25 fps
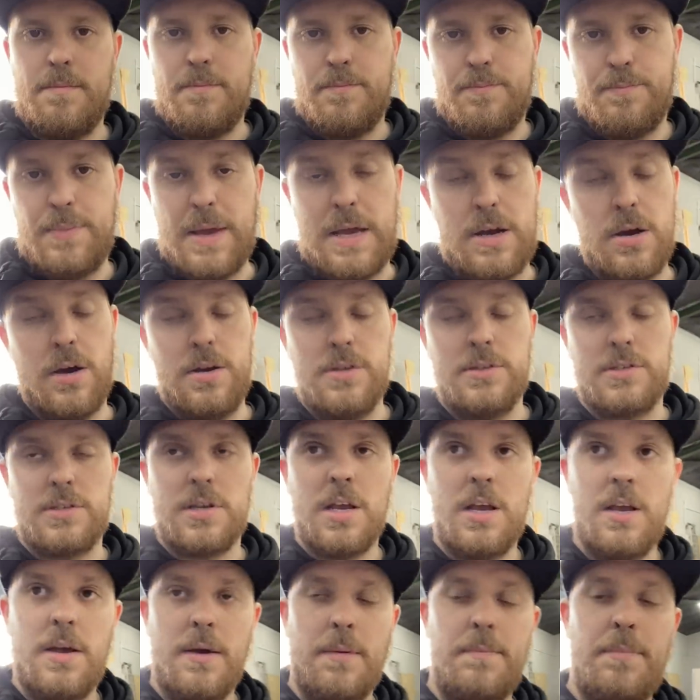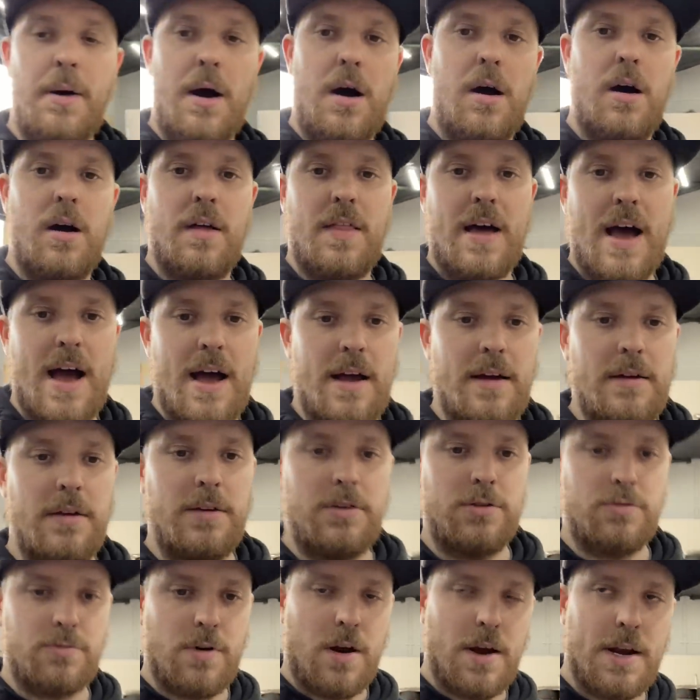Because part of that
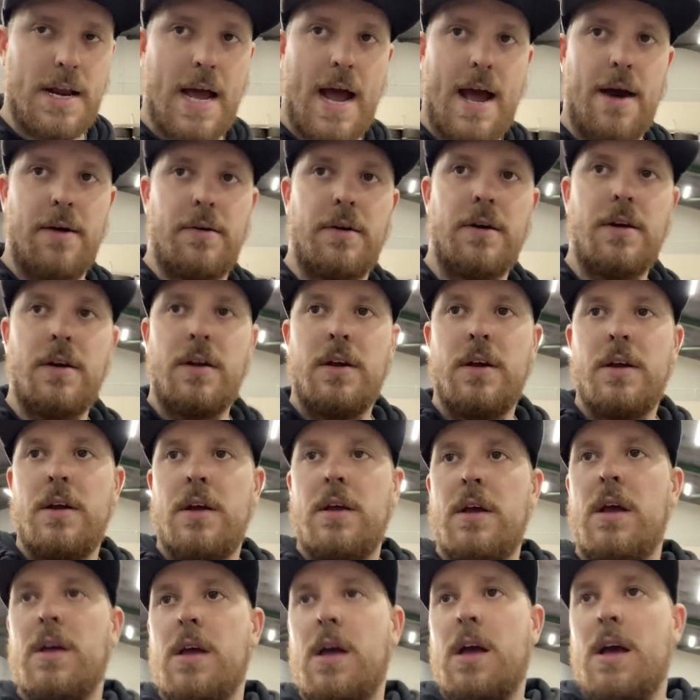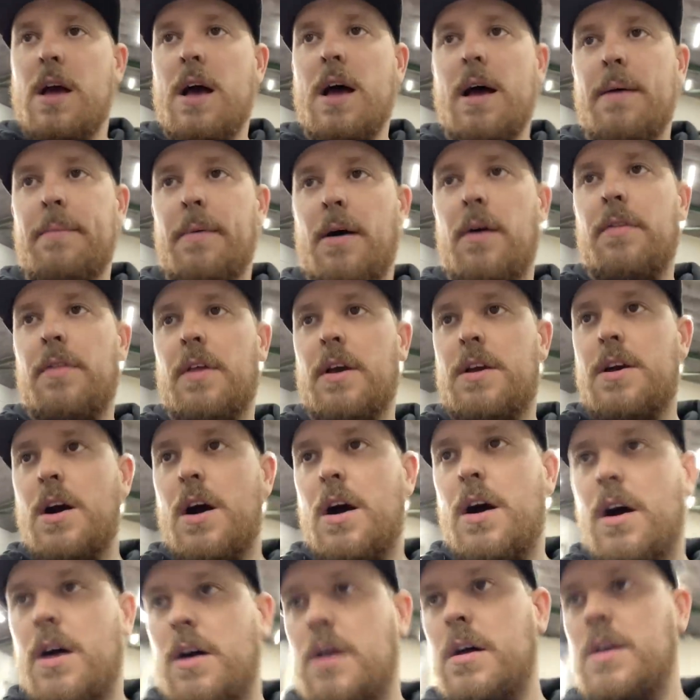has rotted out on the
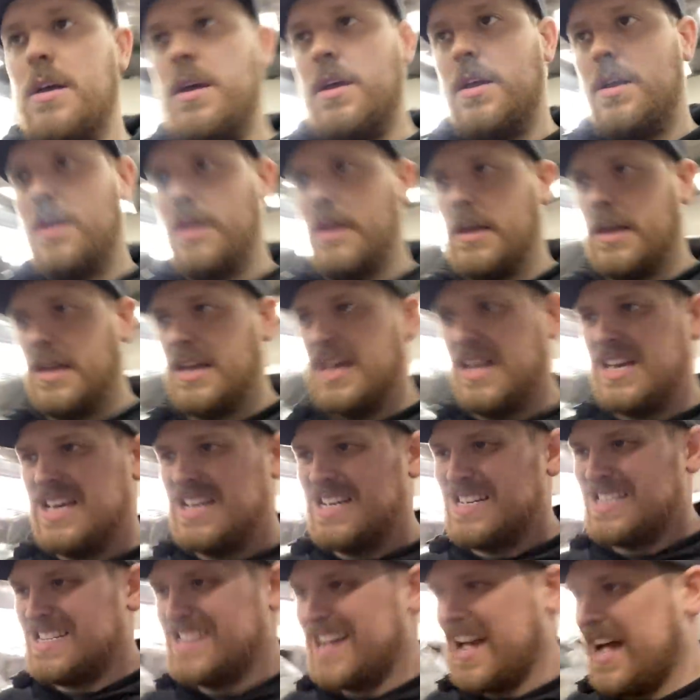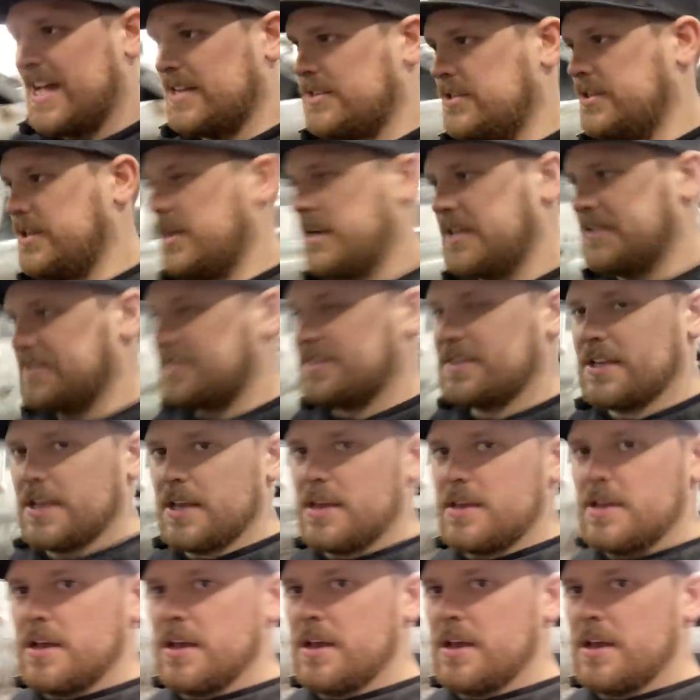car, as you can see,